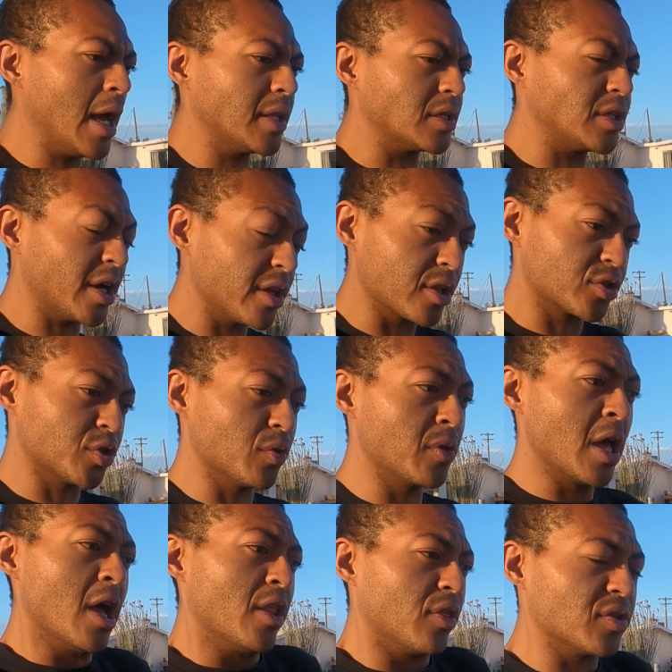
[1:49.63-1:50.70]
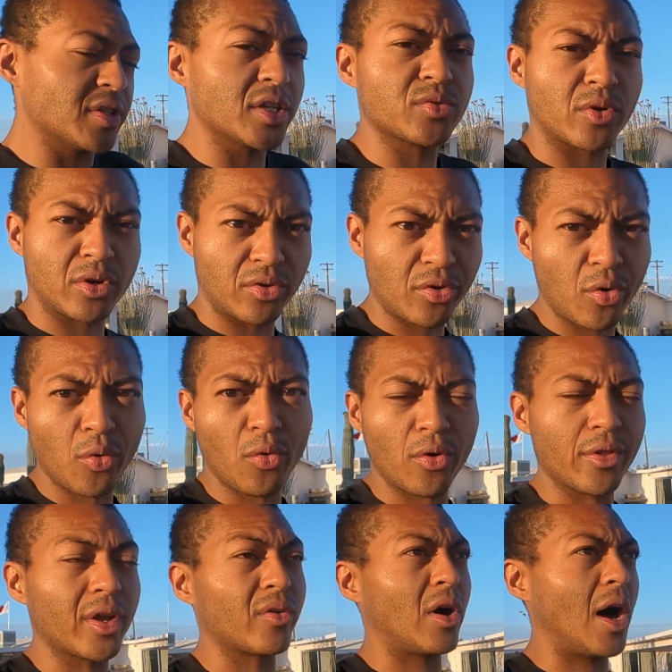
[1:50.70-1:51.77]
To tell you the truth, those things were cool,
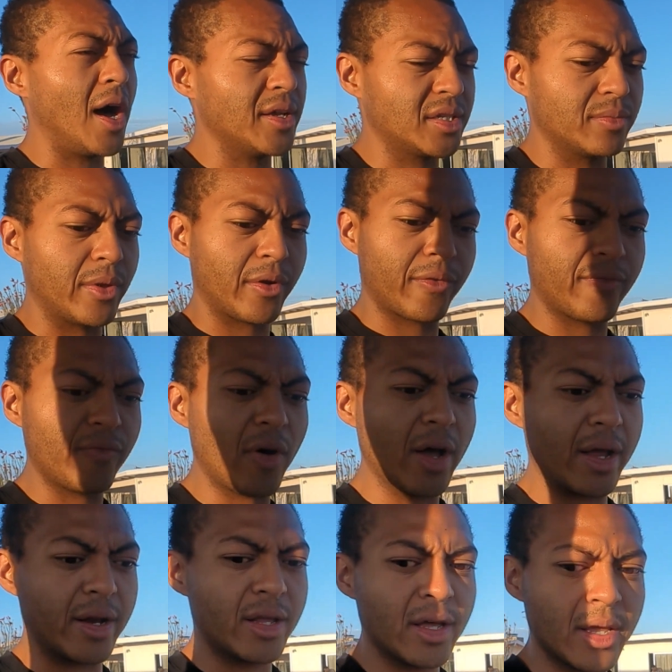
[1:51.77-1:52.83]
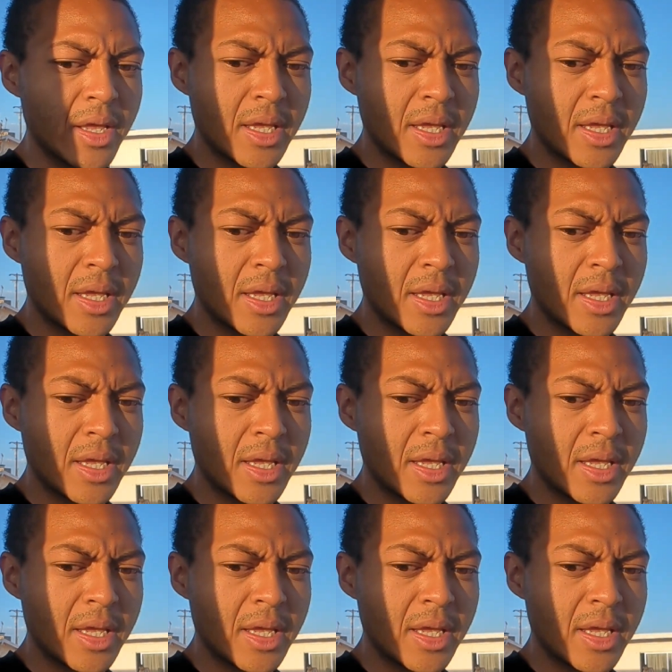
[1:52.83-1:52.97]
they were awesome, they were fun.